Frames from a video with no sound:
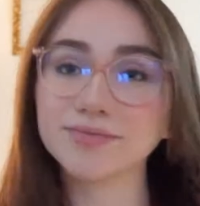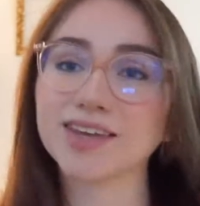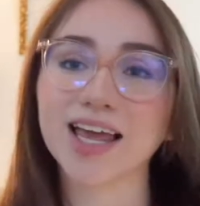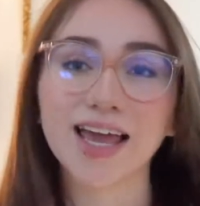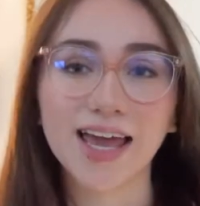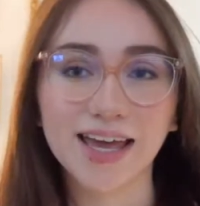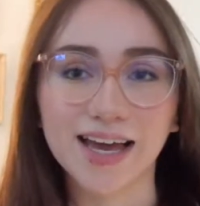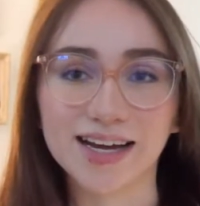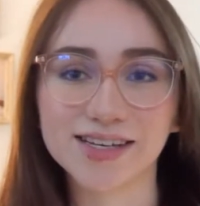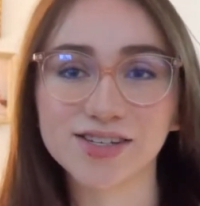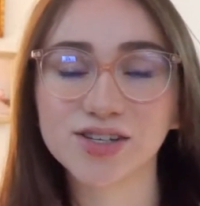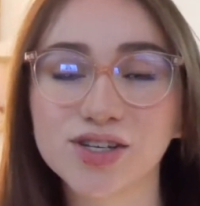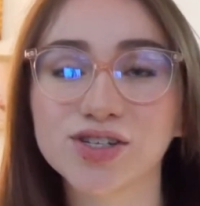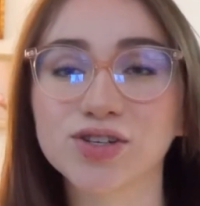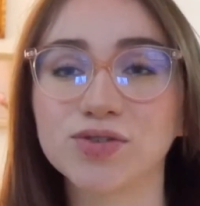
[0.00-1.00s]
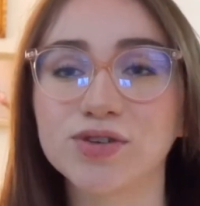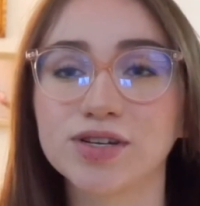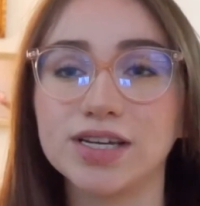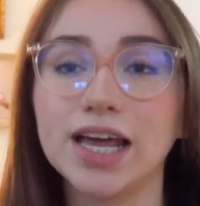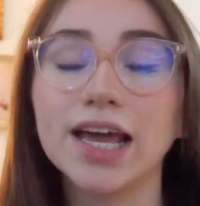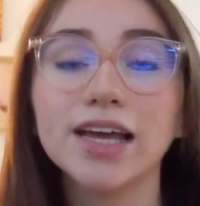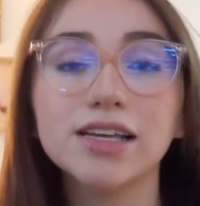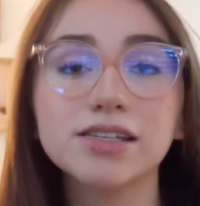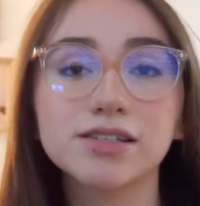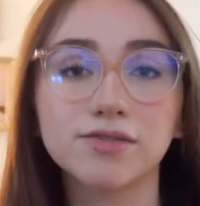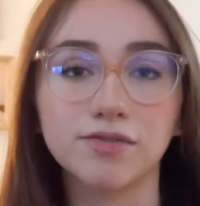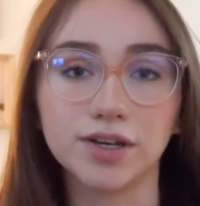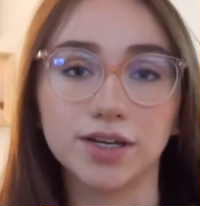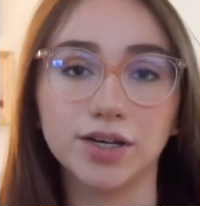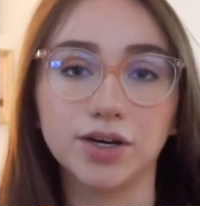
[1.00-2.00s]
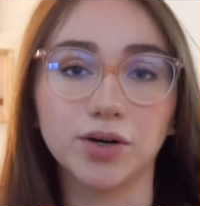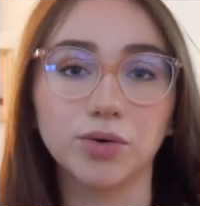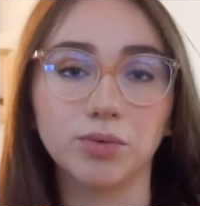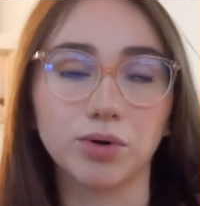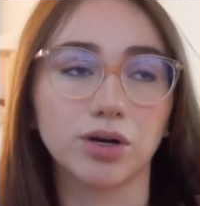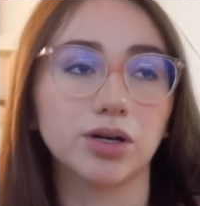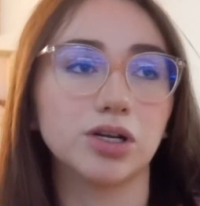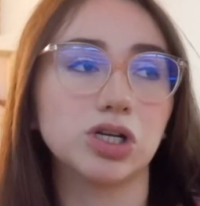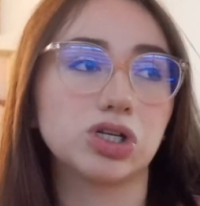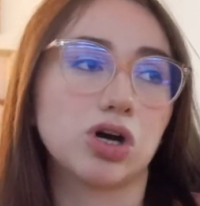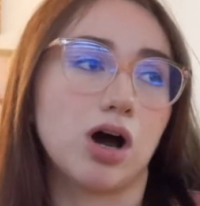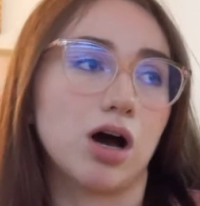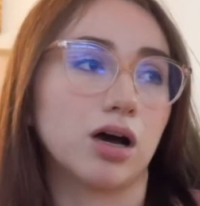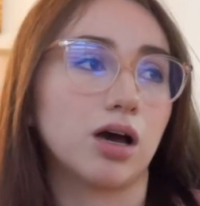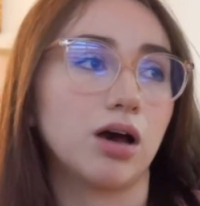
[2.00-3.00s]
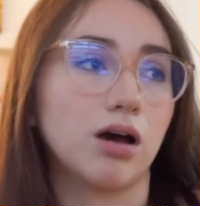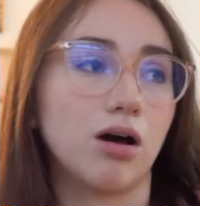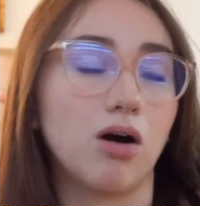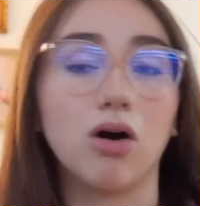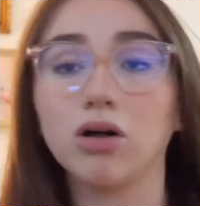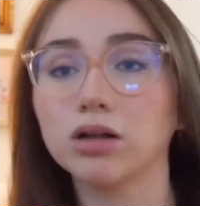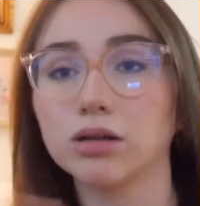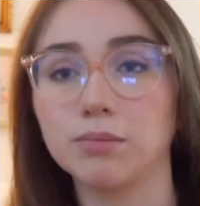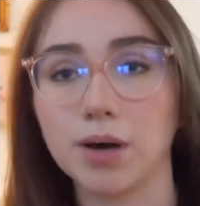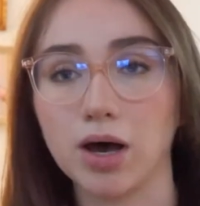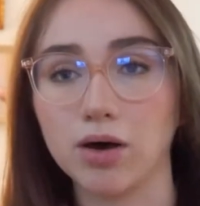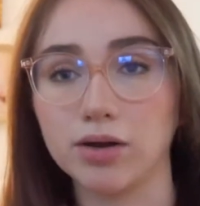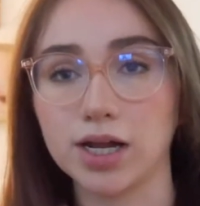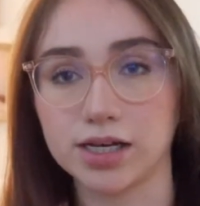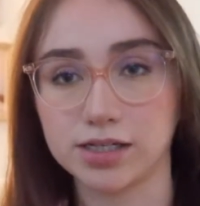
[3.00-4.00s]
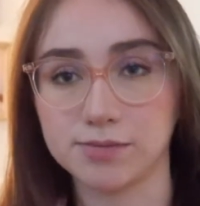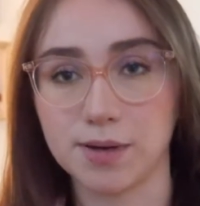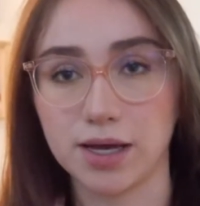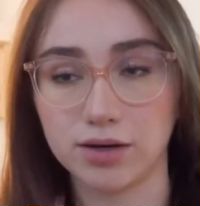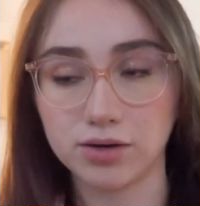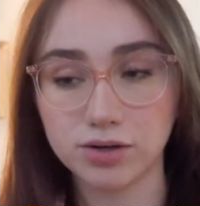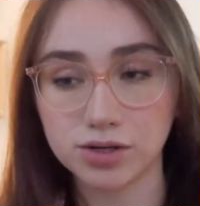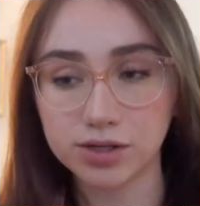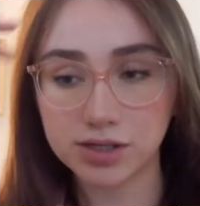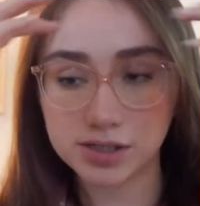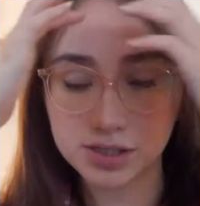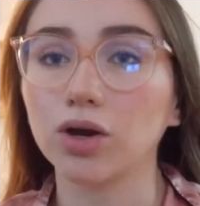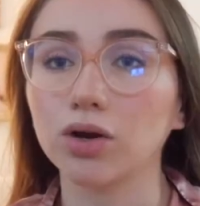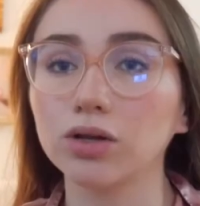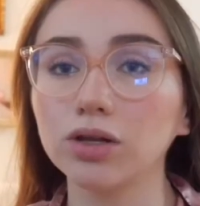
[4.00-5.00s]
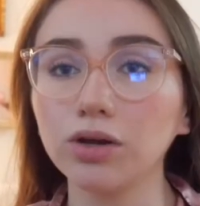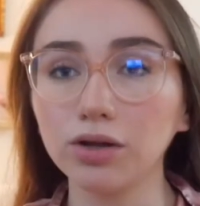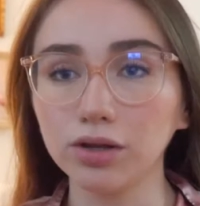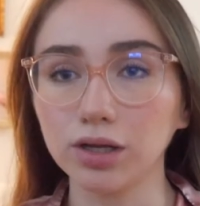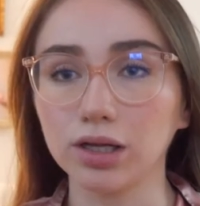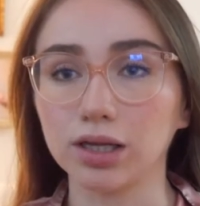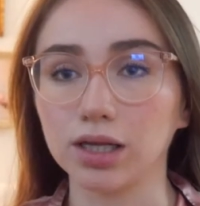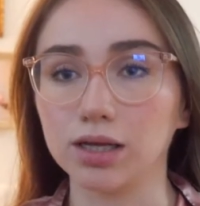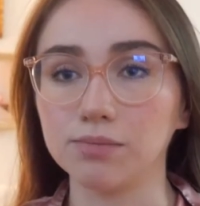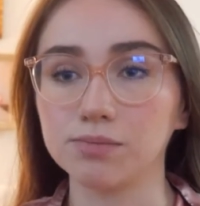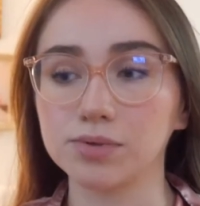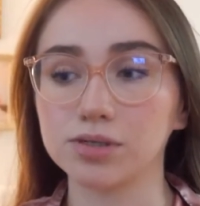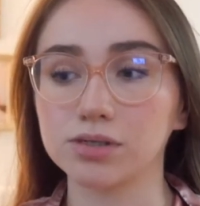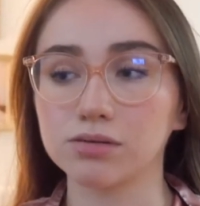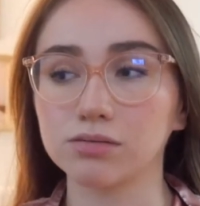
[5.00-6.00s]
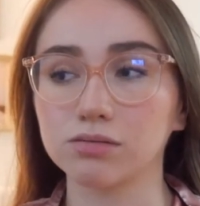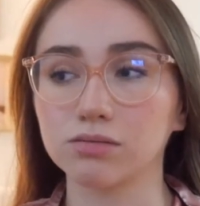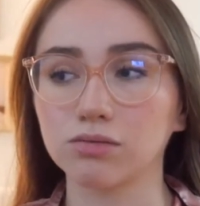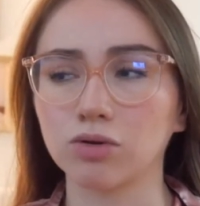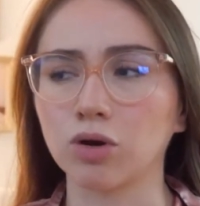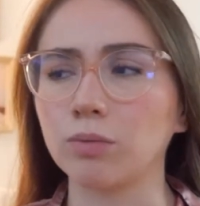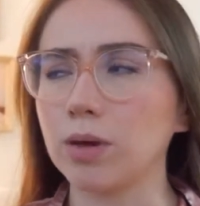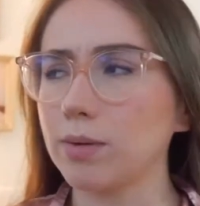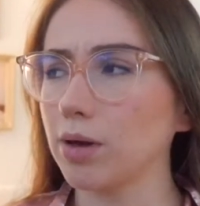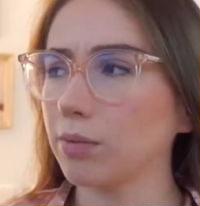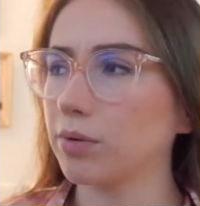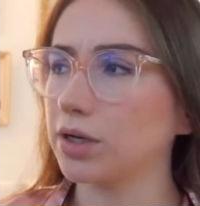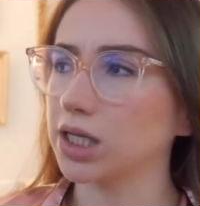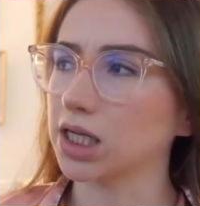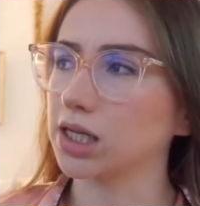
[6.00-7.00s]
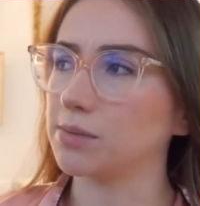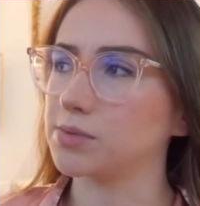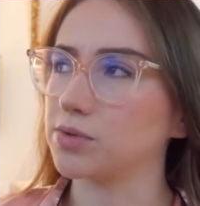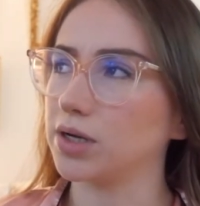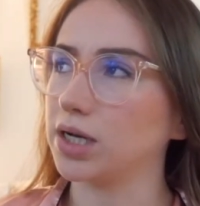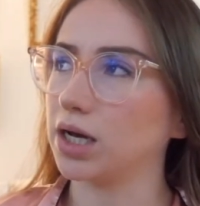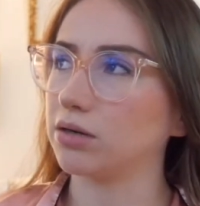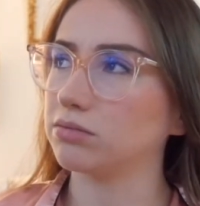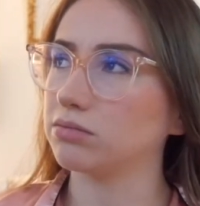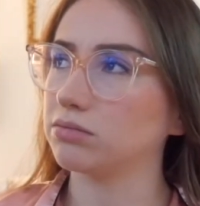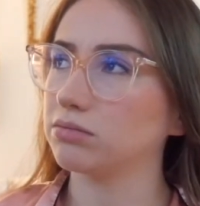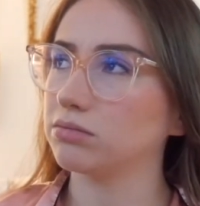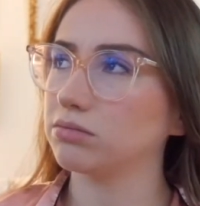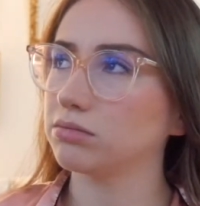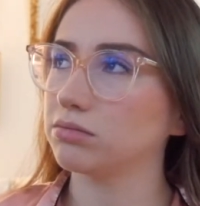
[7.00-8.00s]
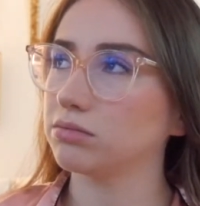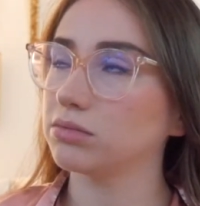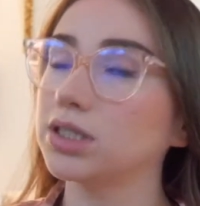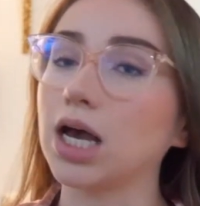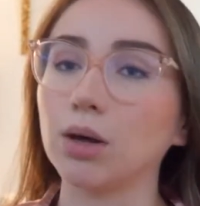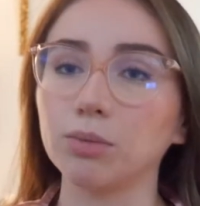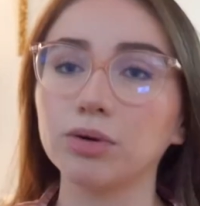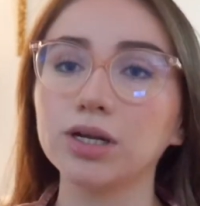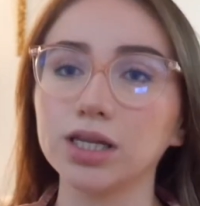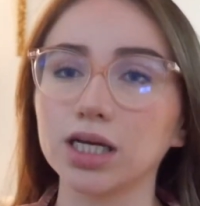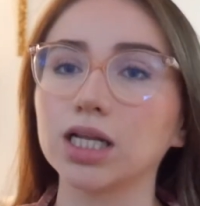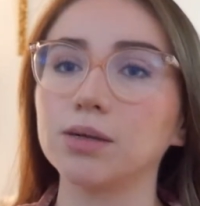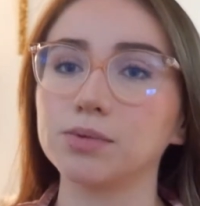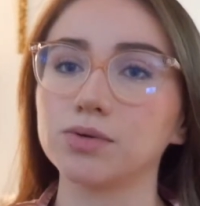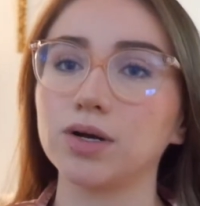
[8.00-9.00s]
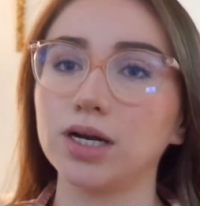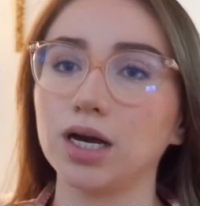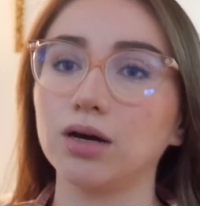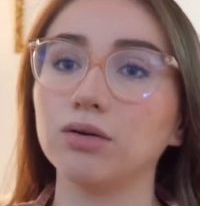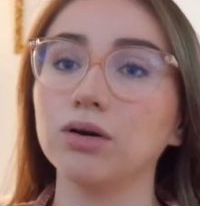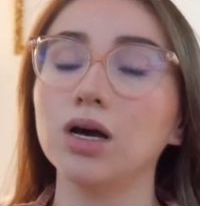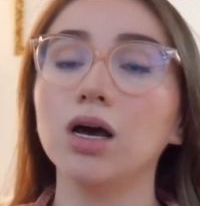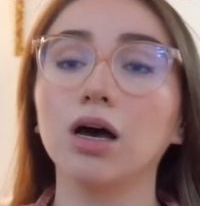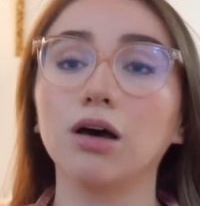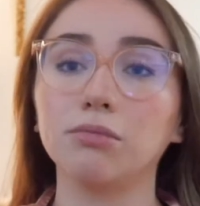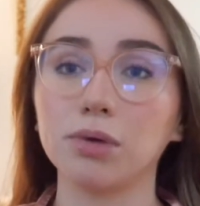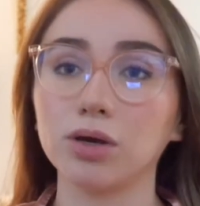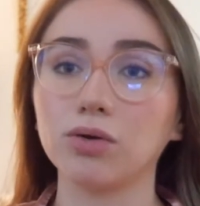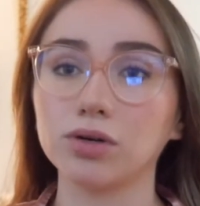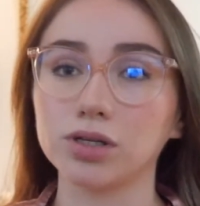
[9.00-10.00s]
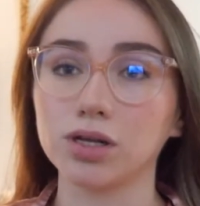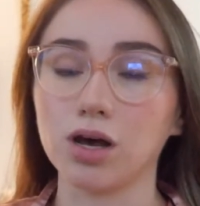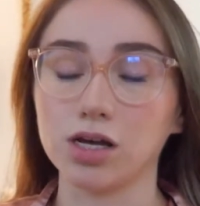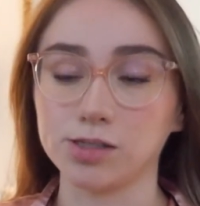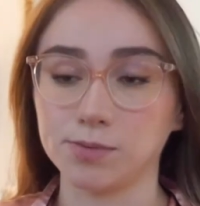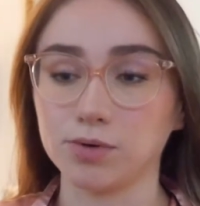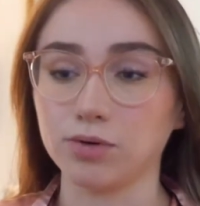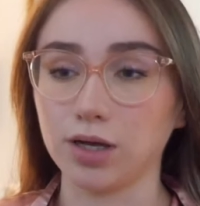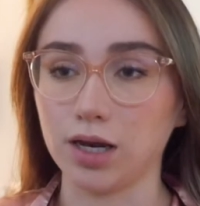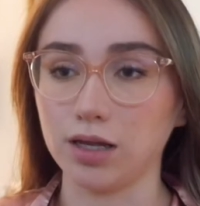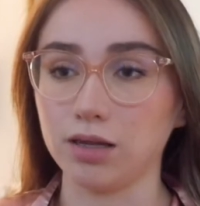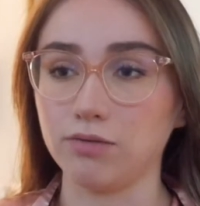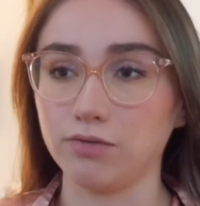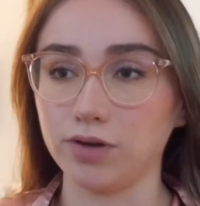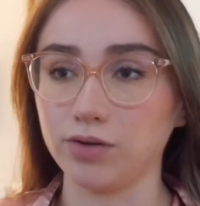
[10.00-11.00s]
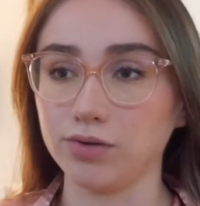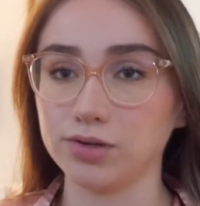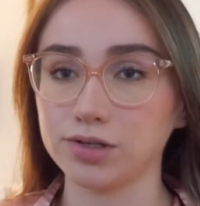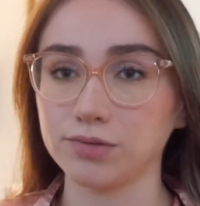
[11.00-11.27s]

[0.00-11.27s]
Hey guys, so today's video we're gonna talk all about expanders. Earlier in the clips, or maybe I'll put in the clips right now. Yeah, I'll put in the clips right now of me going to the hospital and getting them filled.